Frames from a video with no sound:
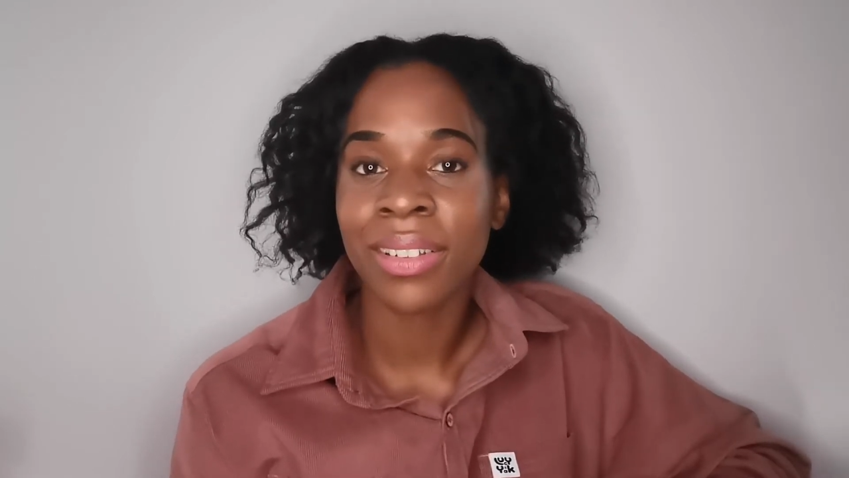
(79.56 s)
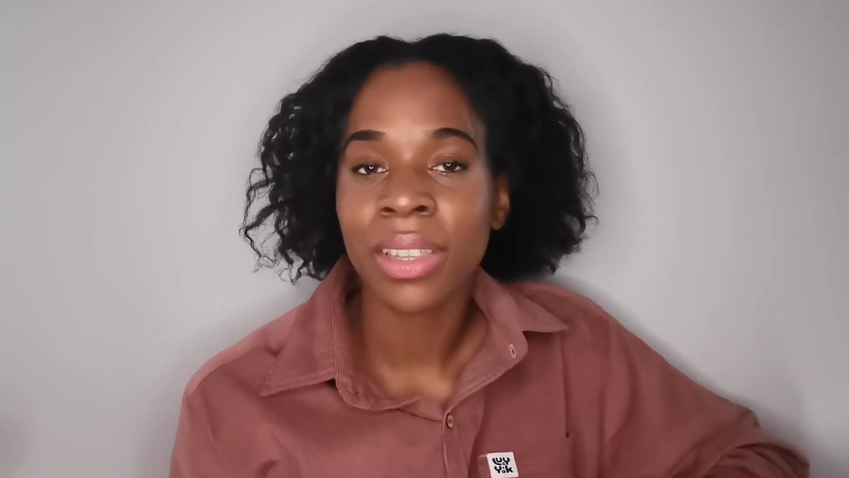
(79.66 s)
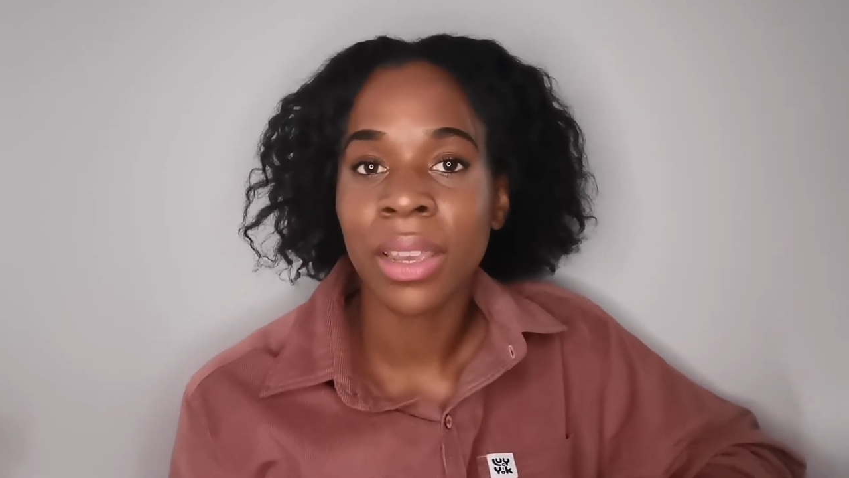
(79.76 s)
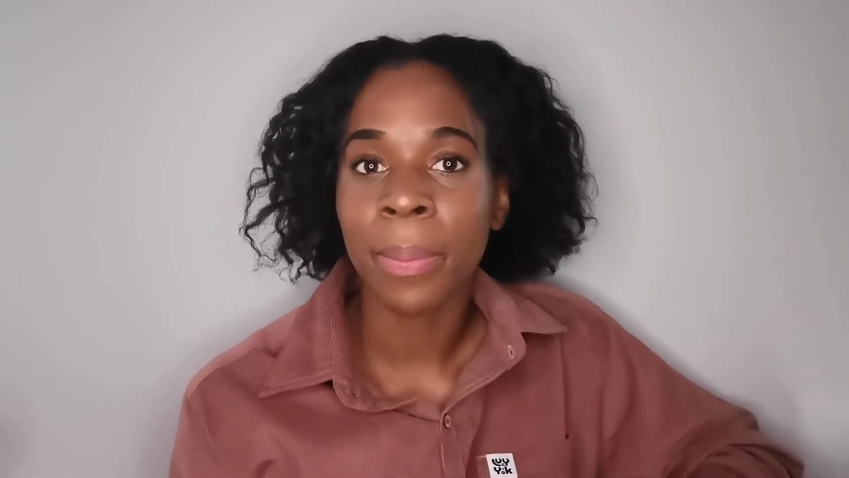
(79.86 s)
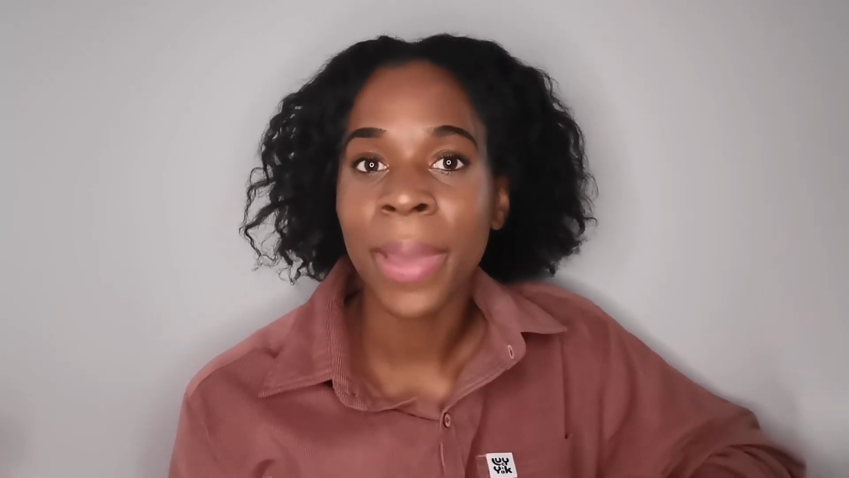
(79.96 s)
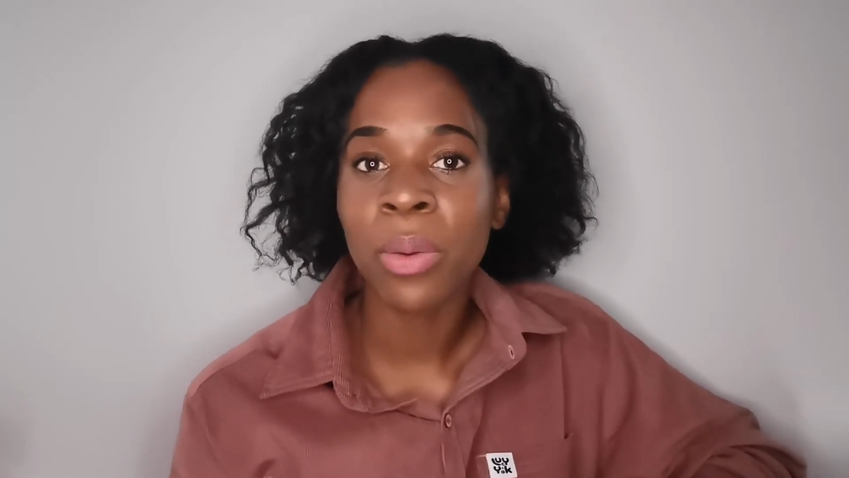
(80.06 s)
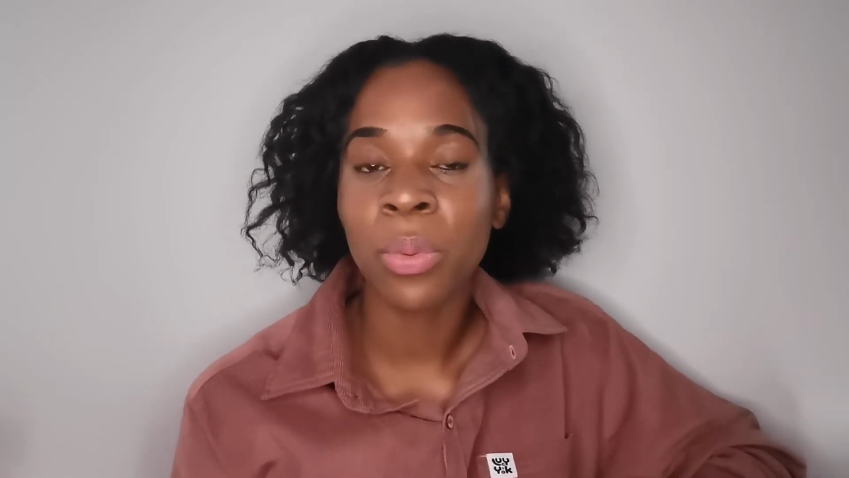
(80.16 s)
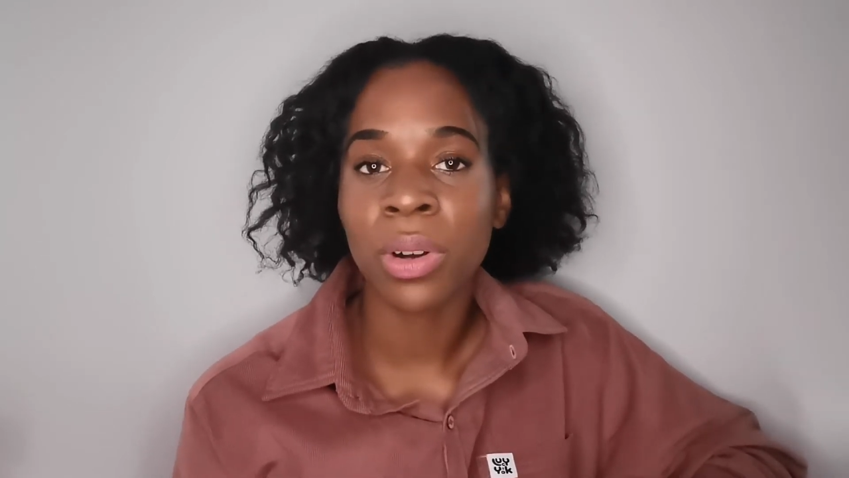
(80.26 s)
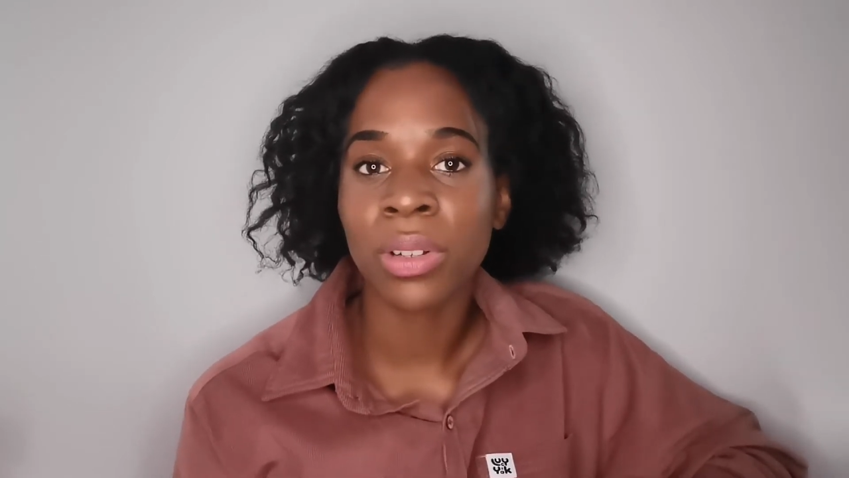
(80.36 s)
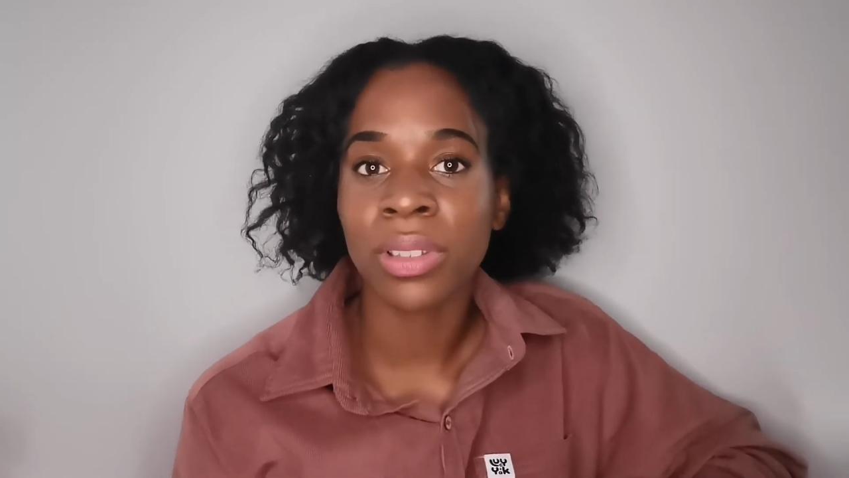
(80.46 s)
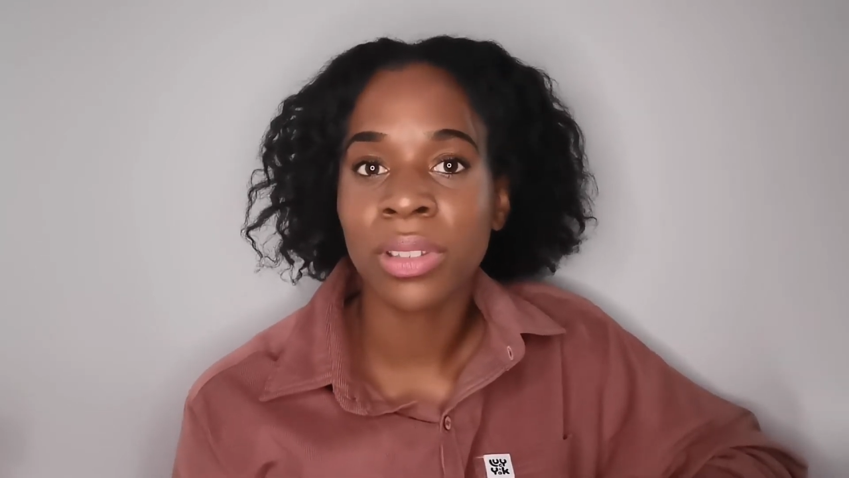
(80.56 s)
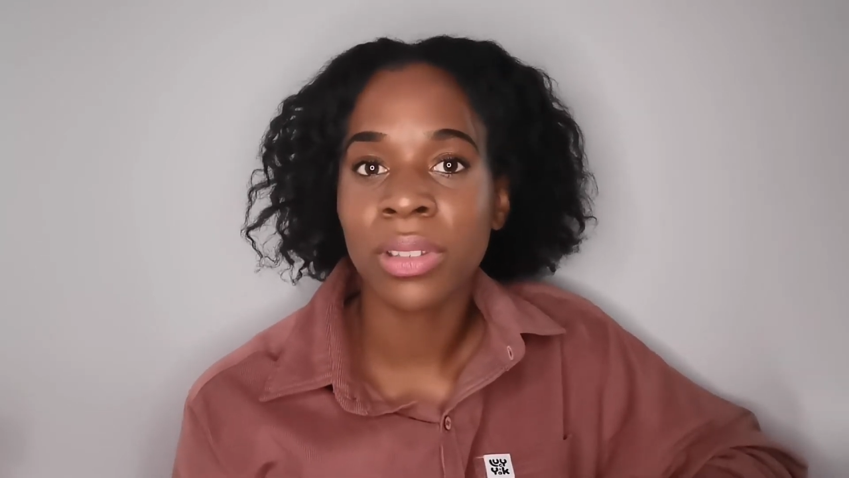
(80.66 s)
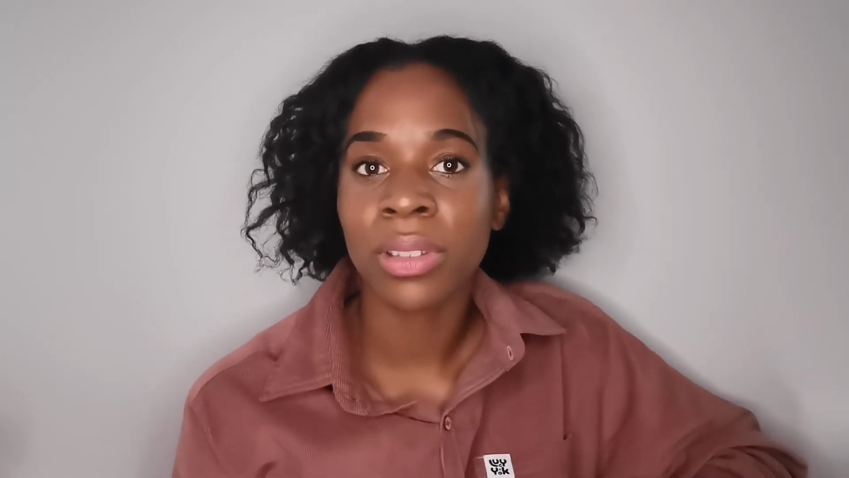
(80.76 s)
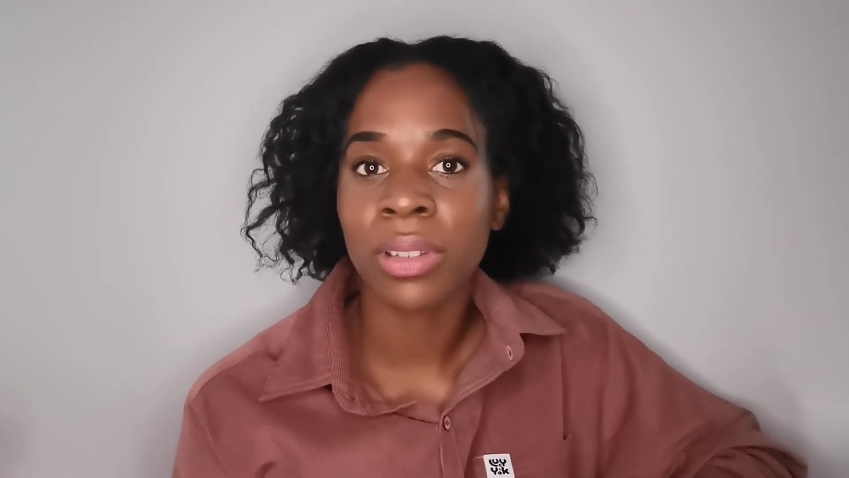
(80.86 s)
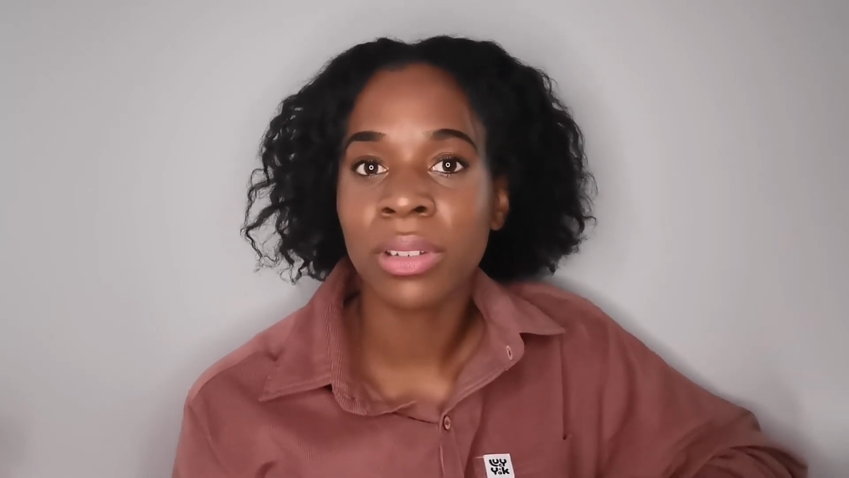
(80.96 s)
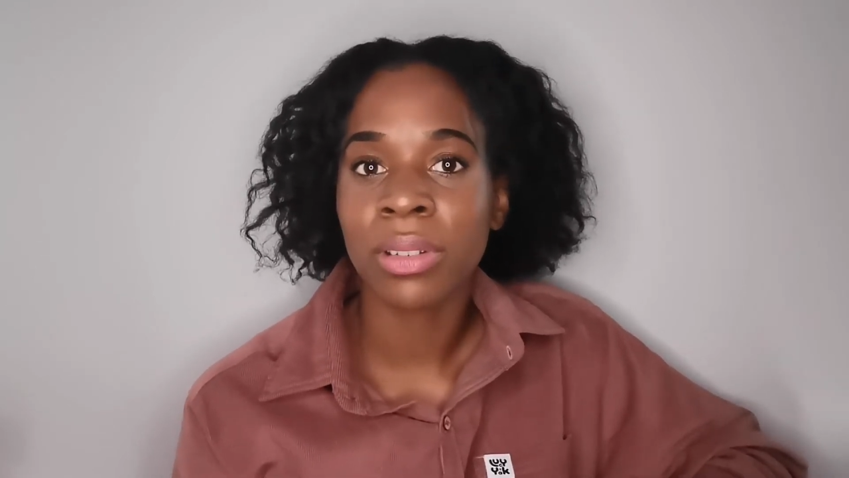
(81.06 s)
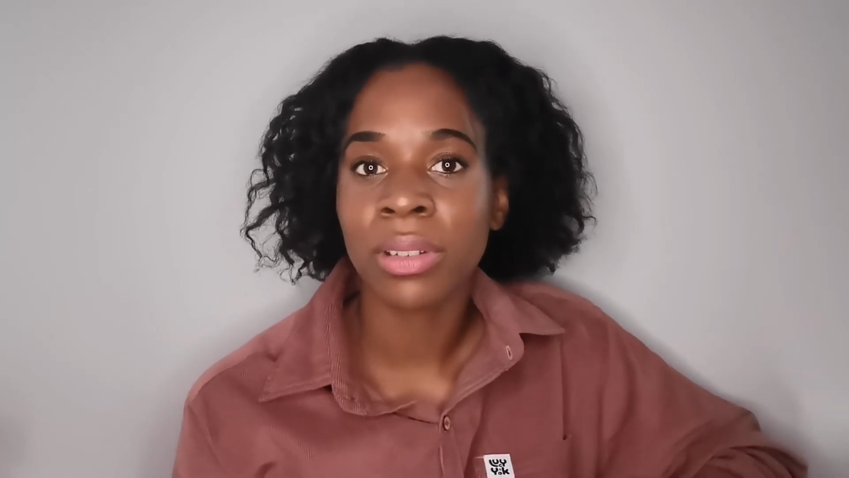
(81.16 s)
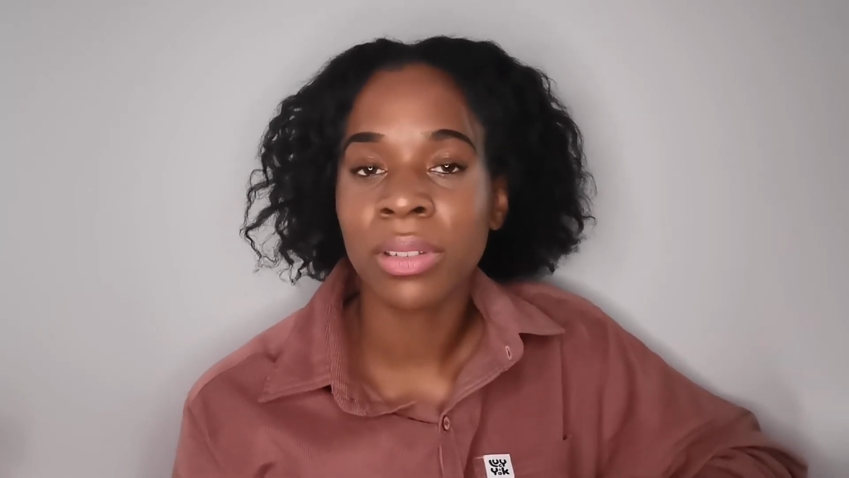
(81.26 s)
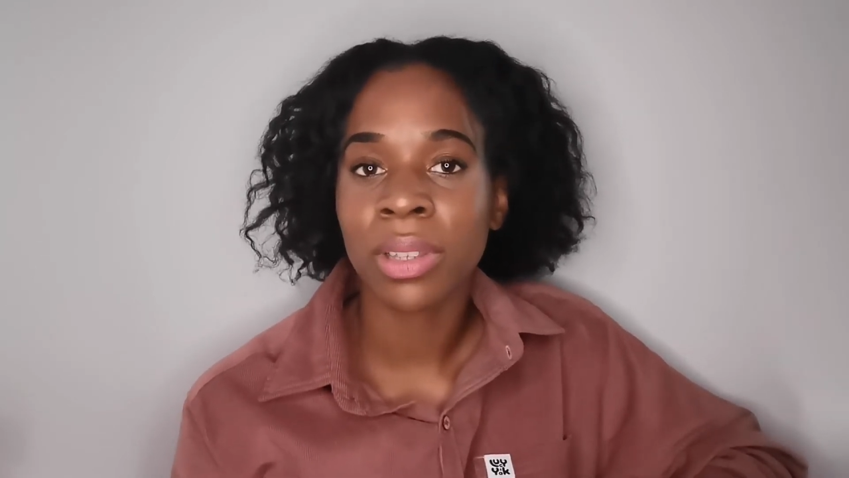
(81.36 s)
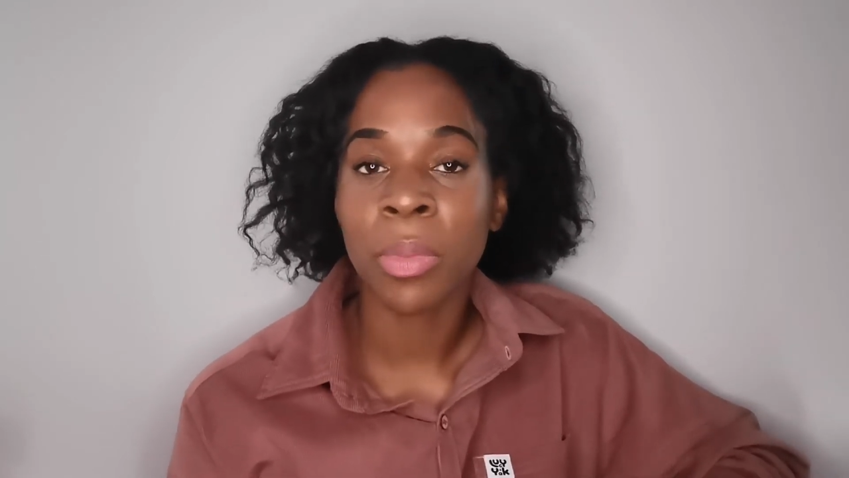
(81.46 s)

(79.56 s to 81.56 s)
I bet it was. I'm